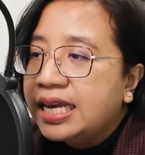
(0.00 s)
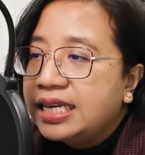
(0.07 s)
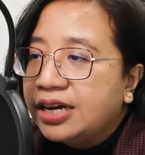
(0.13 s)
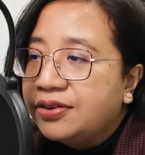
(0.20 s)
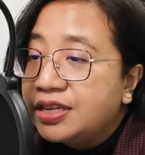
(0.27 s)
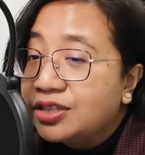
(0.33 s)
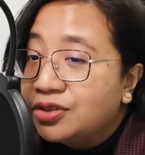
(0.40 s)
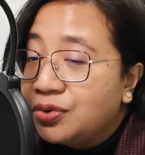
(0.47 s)

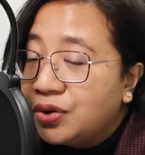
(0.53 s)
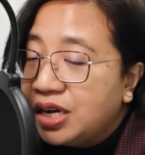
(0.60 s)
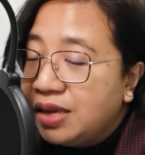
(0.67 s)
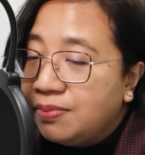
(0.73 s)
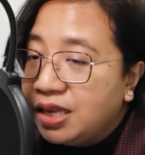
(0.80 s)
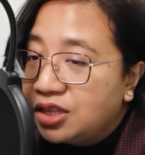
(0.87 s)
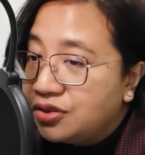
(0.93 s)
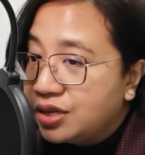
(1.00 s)
There is no
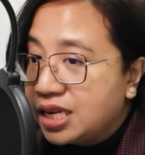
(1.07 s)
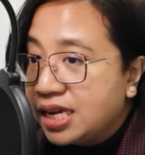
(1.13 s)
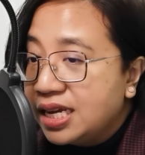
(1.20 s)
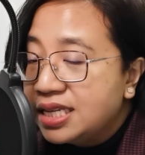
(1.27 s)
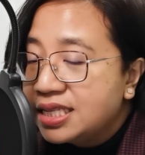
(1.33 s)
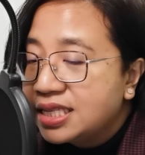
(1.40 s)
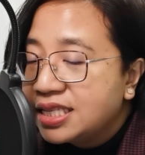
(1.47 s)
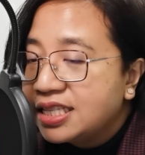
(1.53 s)
limit to
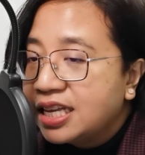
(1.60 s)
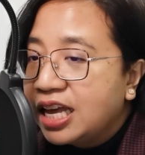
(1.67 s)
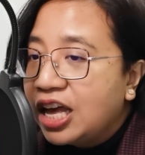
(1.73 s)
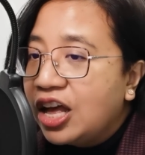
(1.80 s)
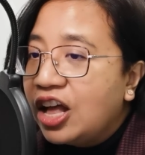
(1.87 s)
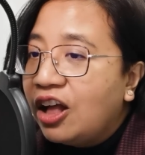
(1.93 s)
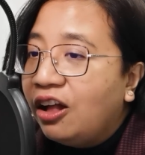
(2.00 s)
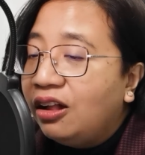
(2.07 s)
this.
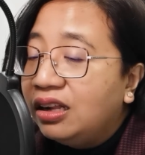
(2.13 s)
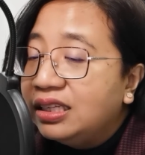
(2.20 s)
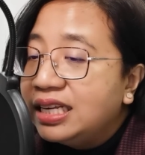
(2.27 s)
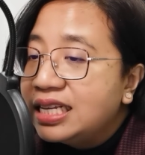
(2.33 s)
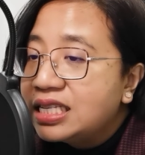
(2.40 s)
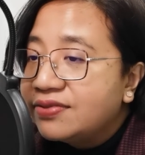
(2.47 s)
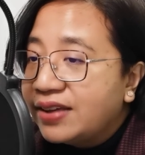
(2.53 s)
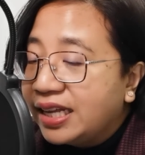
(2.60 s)
All
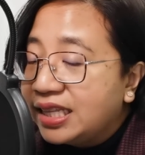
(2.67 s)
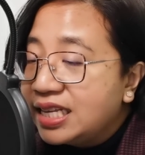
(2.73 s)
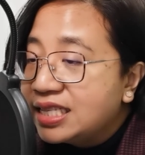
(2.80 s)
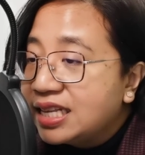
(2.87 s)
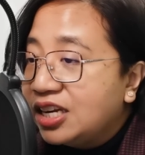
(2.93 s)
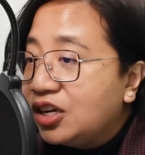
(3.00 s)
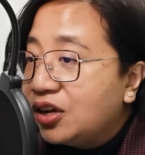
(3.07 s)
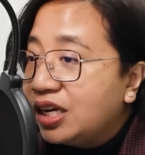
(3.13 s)
these
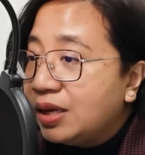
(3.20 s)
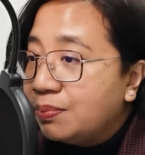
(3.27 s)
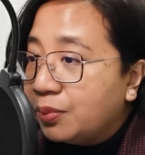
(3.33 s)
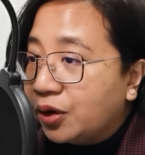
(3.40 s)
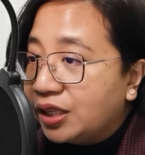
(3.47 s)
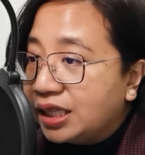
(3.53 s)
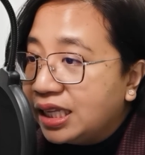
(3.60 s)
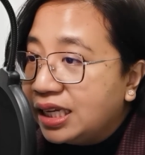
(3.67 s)
factors are not
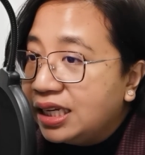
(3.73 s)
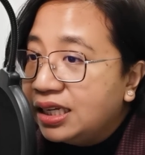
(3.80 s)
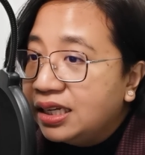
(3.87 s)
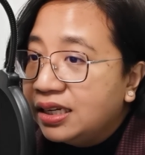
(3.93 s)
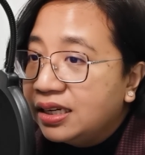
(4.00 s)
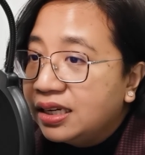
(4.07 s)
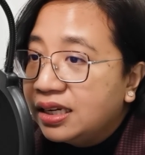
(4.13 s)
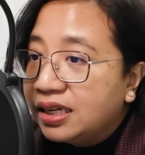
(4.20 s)
important,
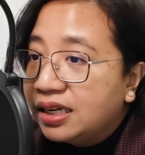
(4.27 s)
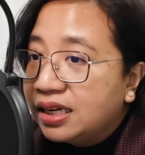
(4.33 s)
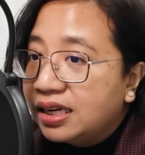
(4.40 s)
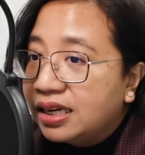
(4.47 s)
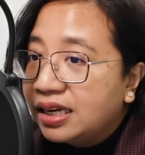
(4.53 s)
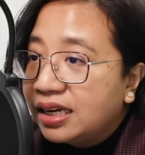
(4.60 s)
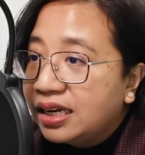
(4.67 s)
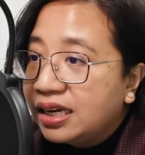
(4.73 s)

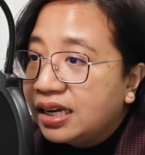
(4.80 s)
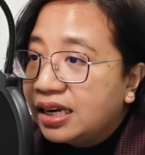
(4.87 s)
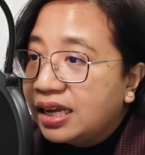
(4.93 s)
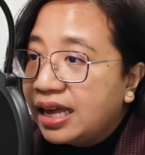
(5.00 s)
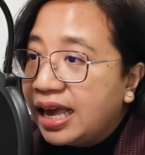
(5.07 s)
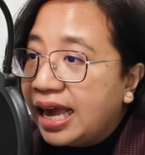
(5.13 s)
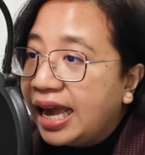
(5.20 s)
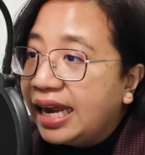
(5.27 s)

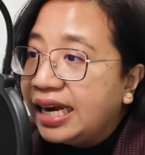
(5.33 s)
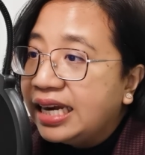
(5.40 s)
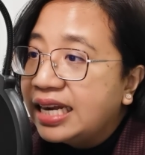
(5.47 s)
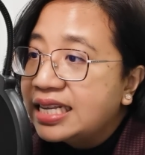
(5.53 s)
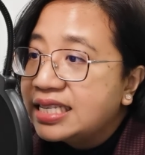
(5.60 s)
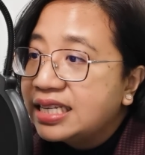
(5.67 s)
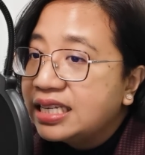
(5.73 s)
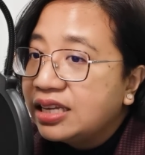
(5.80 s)
and it
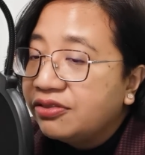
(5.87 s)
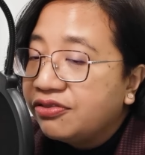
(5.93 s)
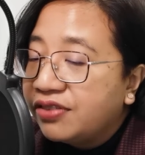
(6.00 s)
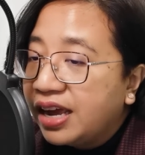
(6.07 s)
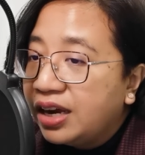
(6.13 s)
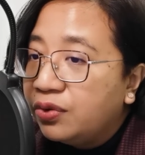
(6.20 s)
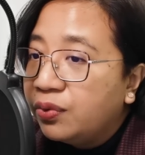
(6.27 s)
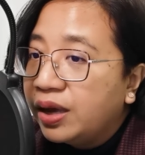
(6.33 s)
doesn't
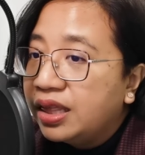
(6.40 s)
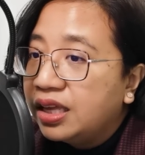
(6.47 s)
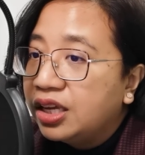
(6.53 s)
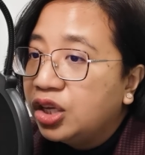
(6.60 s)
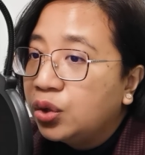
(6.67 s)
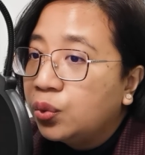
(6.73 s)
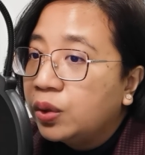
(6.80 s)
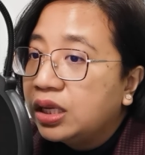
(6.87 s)
define whether
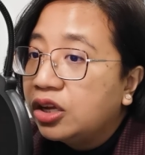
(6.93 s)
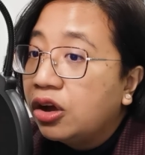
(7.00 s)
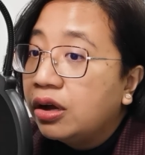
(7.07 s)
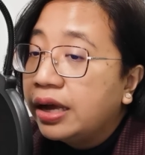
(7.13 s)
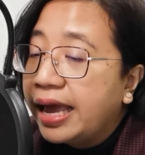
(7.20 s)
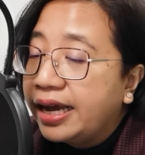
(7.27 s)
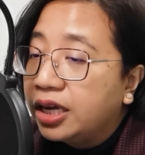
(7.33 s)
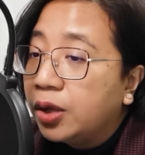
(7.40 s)
you
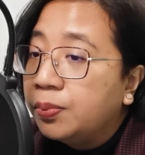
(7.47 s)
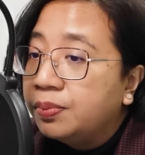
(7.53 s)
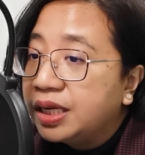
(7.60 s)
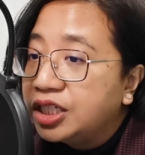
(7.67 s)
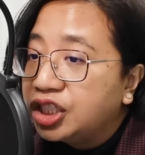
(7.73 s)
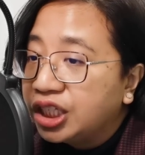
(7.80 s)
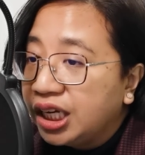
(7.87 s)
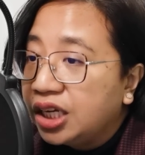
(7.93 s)
will
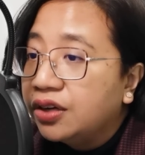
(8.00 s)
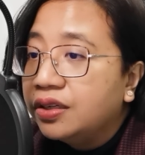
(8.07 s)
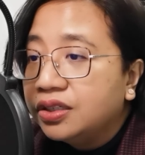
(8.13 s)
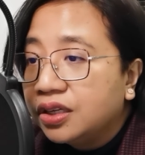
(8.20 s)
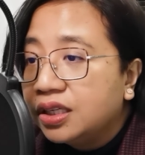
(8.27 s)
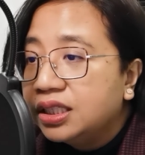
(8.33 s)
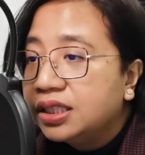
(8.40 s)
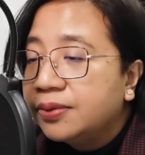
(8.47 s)
accomplish it or
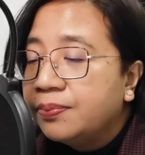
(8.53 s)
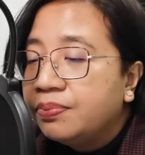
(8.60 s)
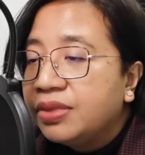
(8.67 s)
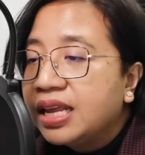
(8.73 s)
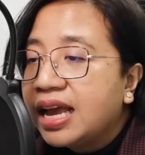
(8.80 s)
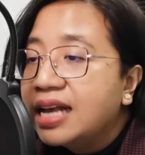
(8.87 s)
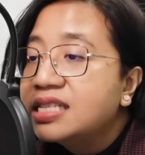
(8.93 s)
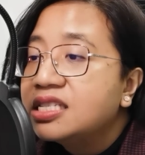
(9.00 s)
not.
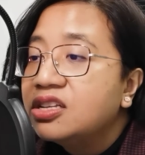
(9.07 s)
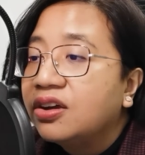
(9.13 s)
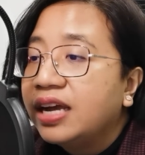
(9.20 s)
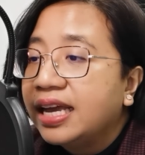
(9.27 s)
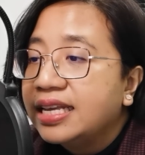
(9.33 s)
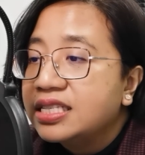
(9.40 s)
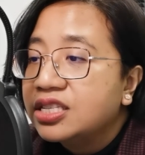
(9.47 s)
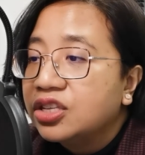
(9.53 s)
As long
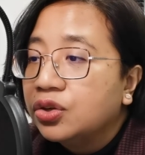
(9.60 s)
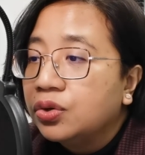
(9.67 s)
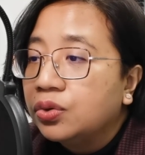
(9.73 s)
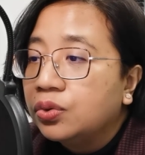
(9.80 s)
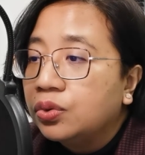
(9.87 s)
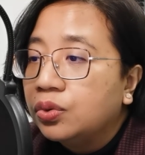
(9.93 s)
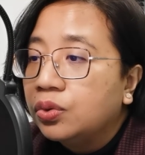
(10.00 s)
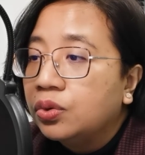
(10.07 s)
as
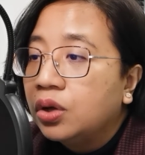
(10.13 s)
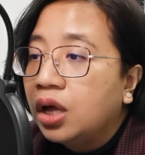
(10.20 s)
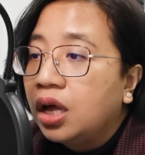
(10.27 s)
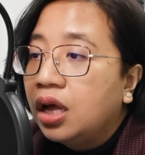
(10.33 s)
you